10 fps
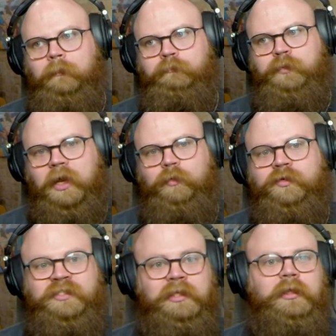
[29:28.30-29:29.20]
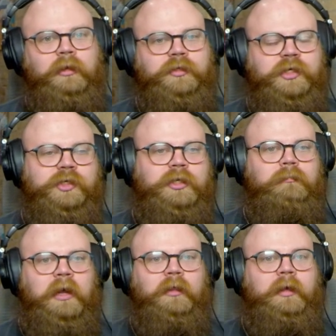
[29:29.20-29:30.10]
But I will see the low tiers in
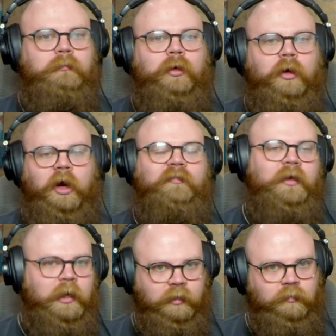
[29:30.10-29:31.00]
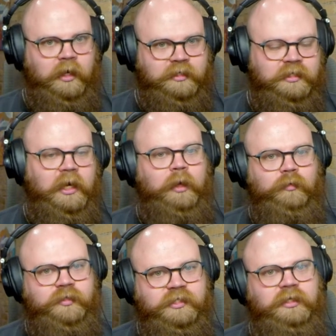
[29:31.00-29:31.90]
Melee more often on ranked than I
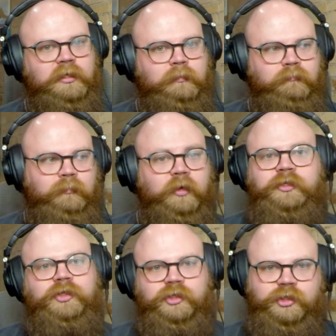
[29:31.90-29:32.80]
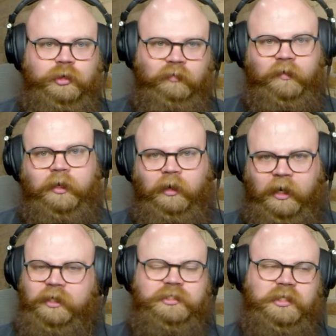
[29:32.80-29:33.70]
will see the low tiers in Street Fighter.
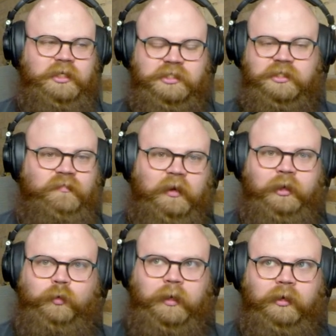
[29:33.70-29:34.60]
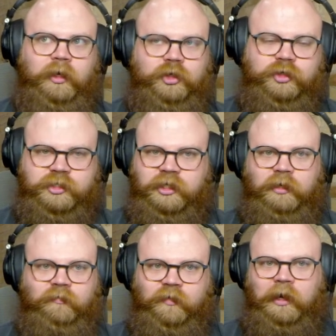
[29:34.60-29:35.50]
And I just think it's this very weird,
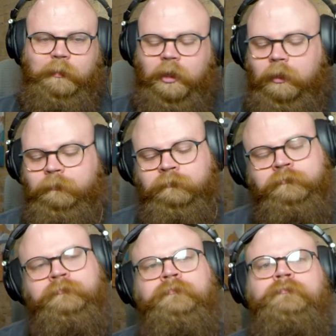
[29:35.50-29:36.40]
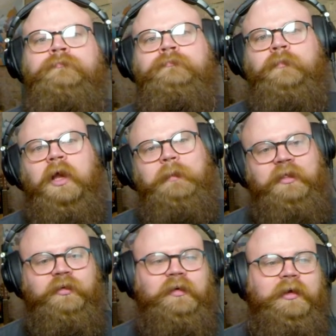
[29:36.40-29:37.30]
interesting phenomenon. Um,
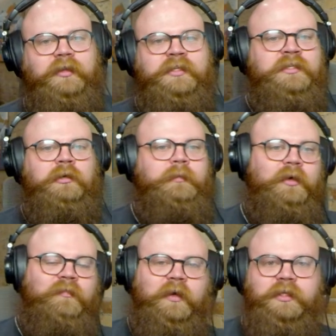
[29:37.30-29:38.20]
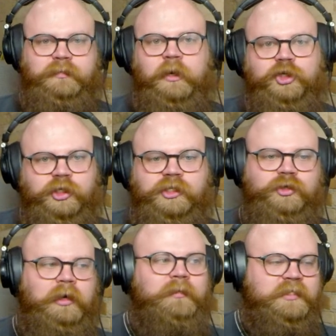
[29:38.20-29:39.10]
at the very least, it'll be a funny spreadsheet
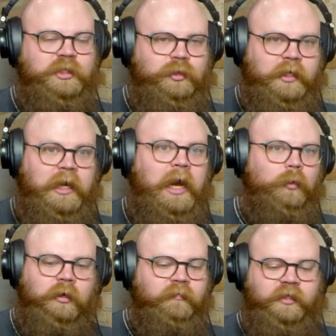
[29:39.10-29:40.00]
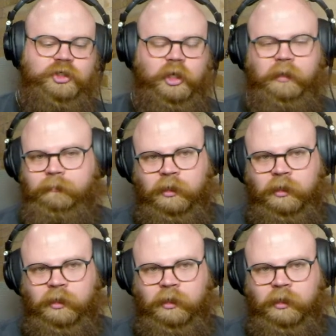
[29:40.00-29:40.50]
stream as I do like an hour of each game.